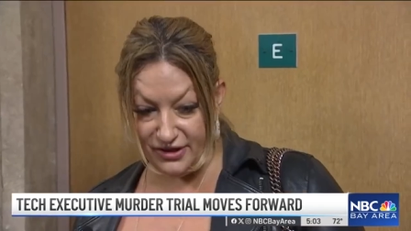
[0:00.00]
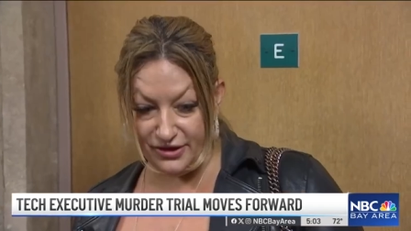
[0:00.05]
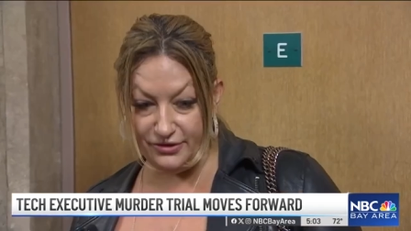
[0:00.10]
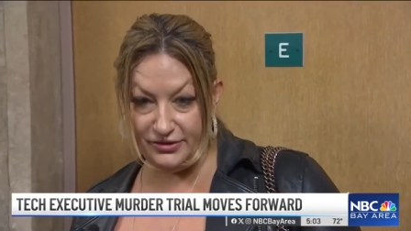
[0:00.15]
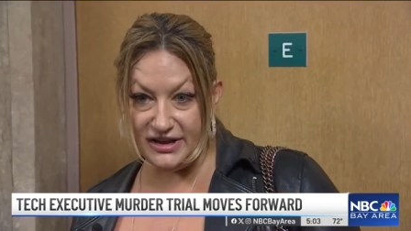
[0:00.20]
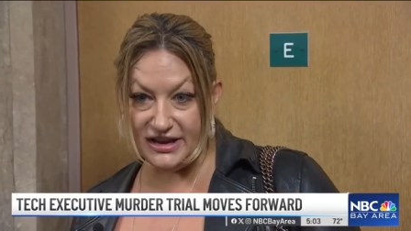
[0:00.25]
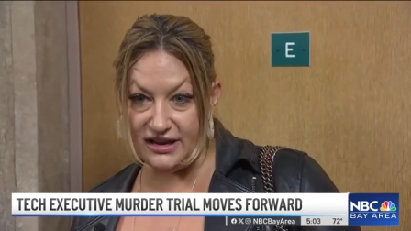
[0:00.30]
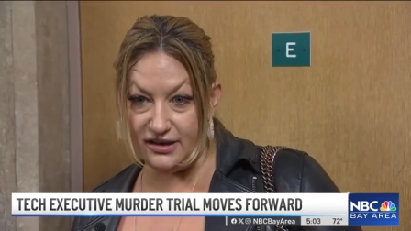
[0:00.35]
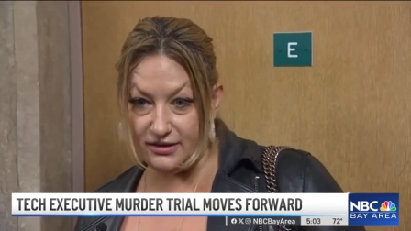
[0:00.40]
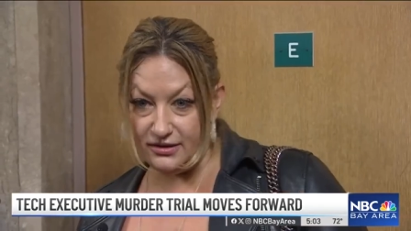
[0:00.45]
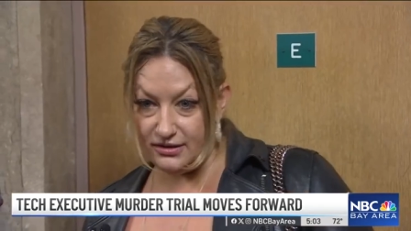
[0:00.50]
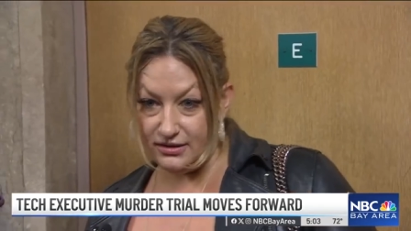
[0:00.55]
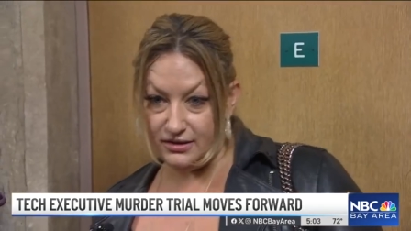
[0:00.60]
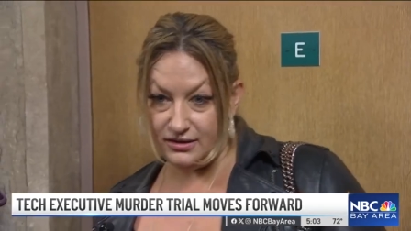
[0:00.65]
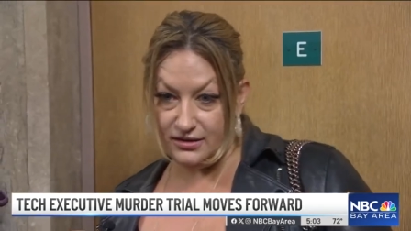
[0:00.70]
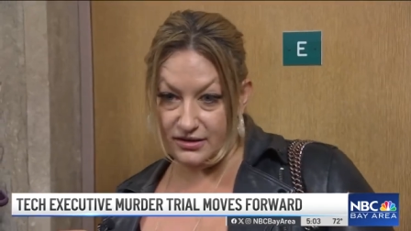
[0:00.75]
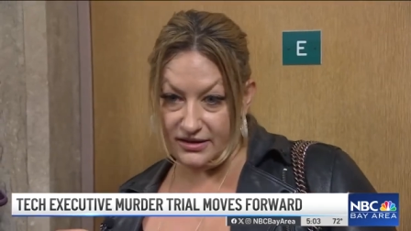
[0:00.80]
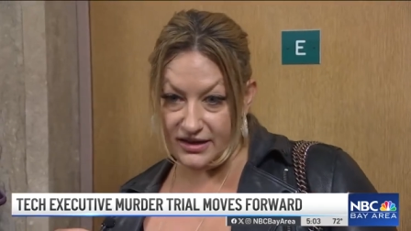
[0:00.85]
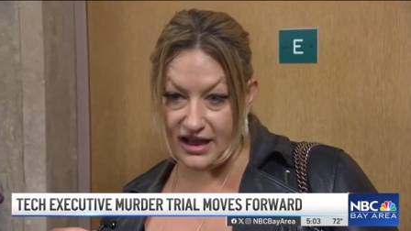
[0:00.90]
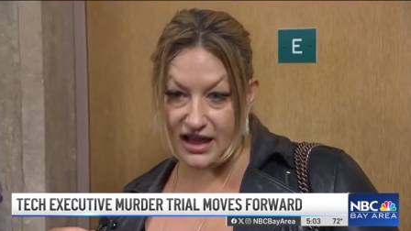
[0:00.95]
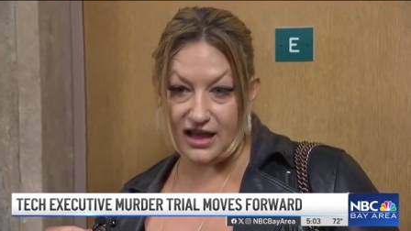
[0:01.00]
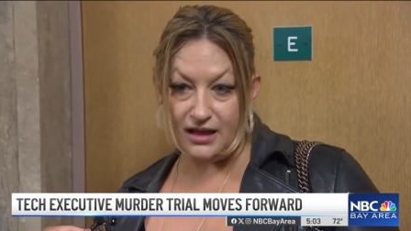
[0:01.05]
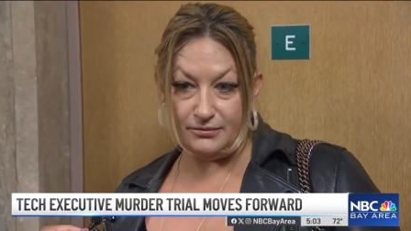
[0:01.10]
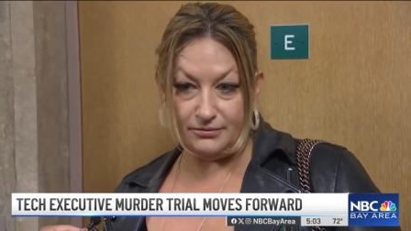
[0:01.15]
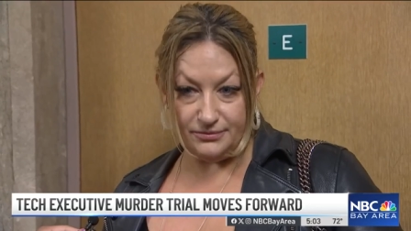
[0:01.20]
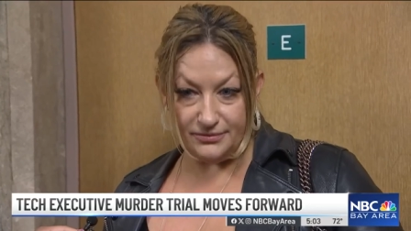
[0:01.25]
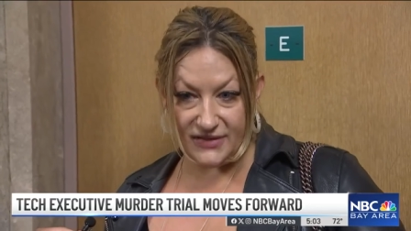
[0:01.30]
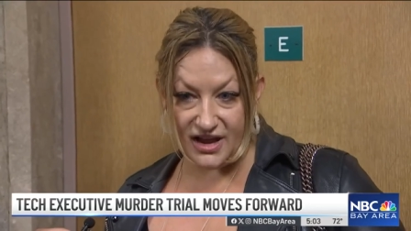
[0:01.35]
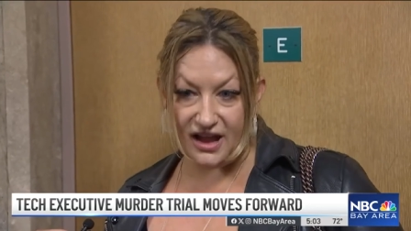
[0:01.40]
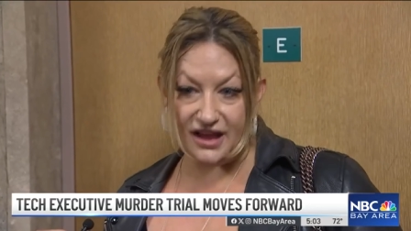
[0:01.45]
For the first time since
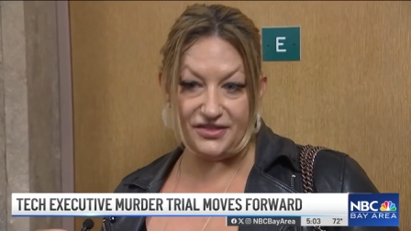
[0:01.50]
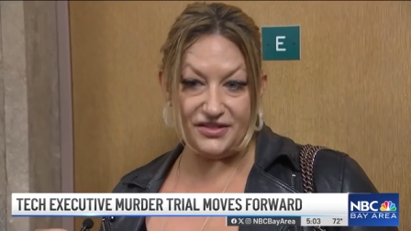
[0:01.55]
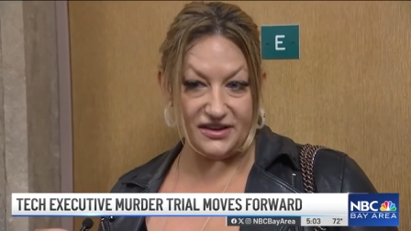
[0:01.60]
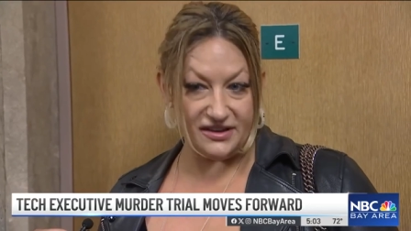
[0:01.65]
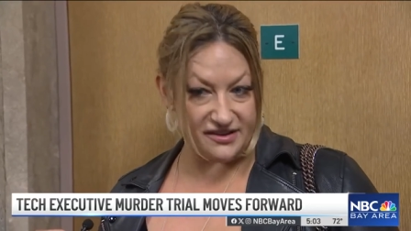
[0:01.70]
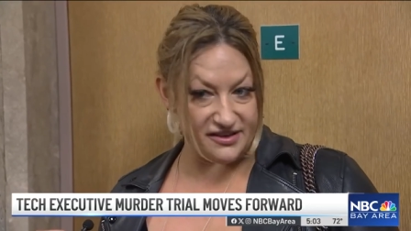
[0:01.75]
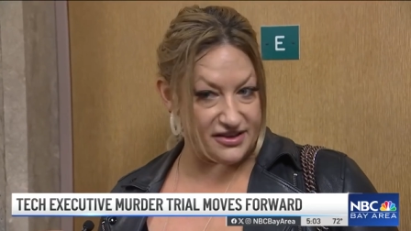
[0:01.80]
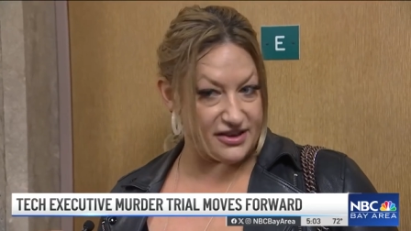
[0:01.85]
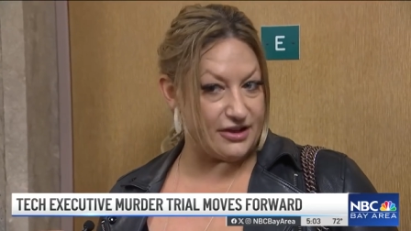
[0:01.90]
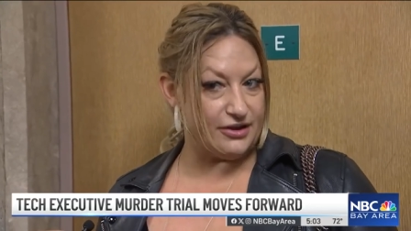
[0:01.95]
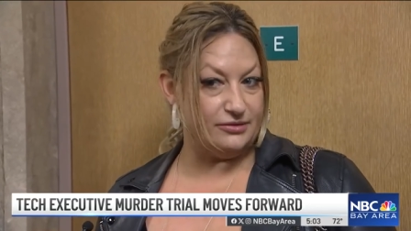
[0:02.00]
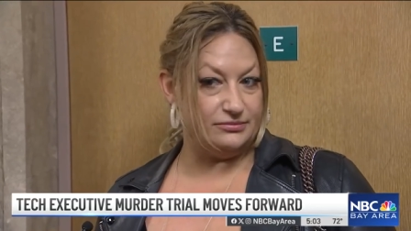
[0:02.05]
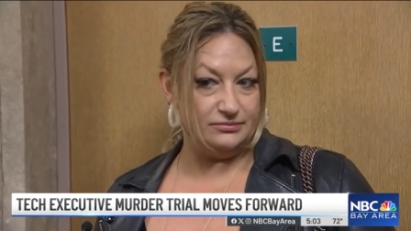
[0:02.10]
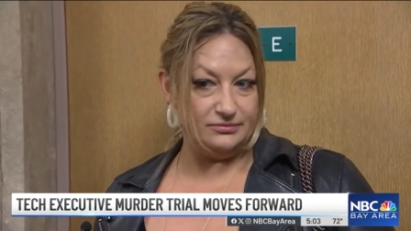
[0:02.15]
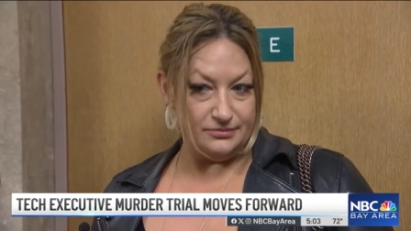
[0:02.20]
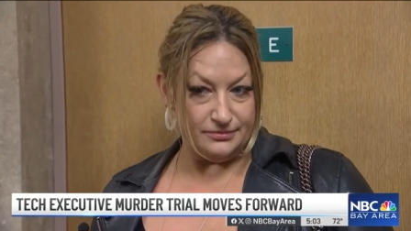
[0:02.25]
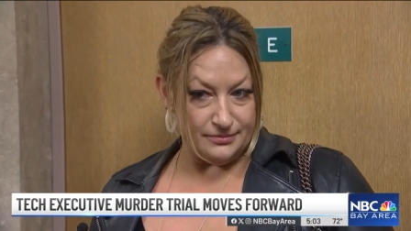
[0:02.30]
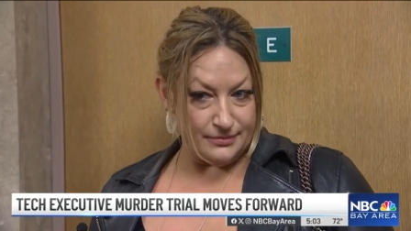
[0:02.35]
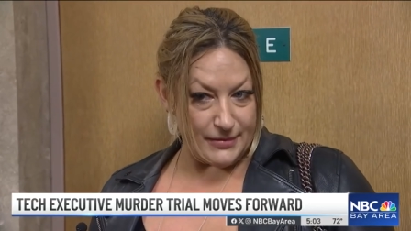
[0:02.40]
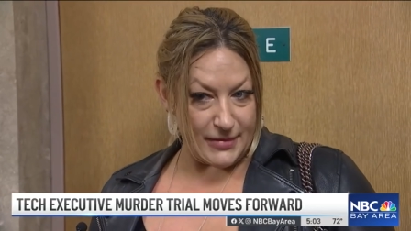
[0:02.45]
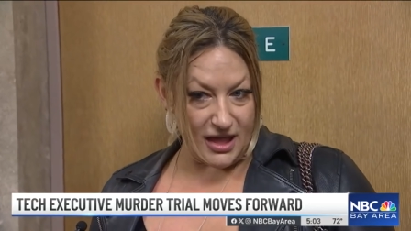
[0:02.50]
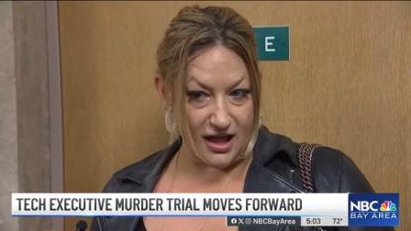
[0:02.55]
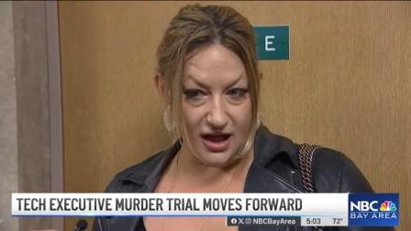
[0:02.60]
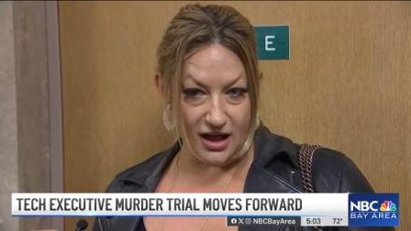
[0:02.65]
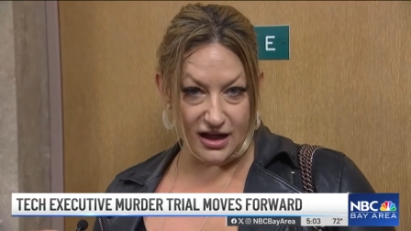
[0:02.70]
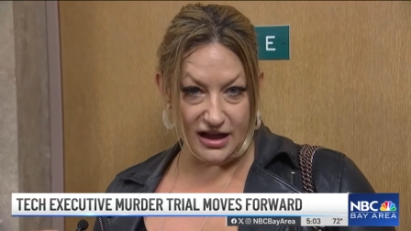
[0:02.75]
Bob Lee's murder, she talked about Lee.